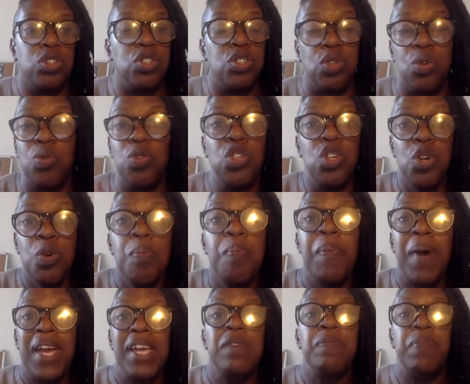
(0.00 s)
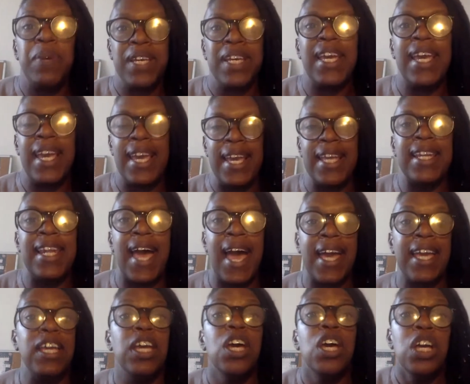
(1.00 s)
to do. You may be in
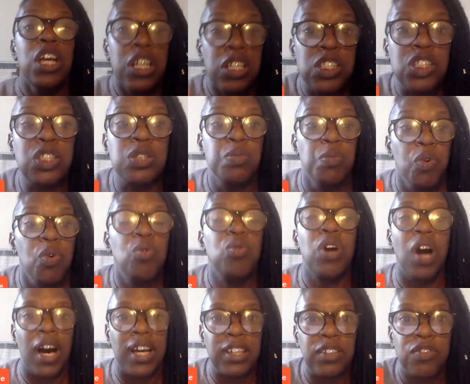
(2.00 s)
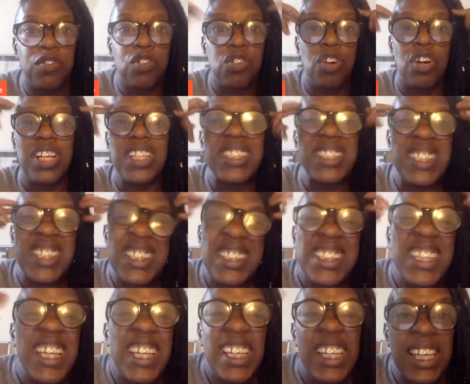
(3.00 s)
a small kind of crisis
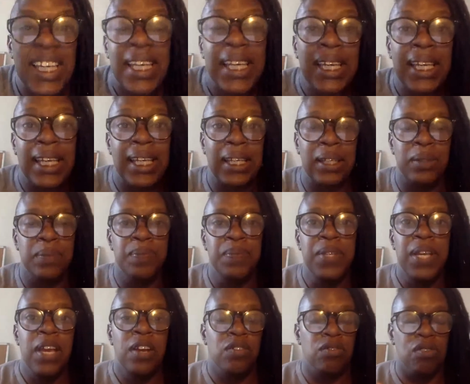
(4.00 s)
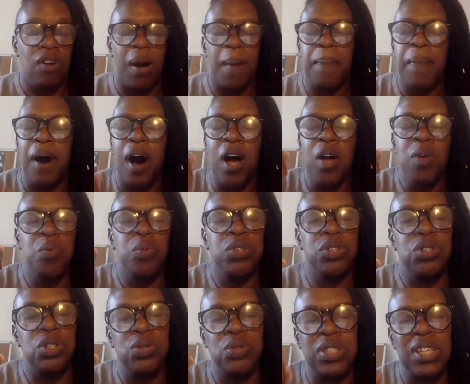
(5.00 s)
in here, right? But I
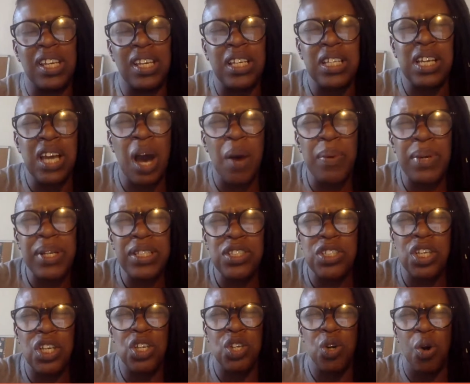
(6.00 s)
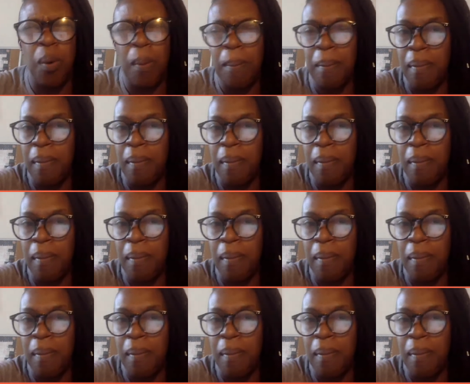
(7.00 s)
want you to go into your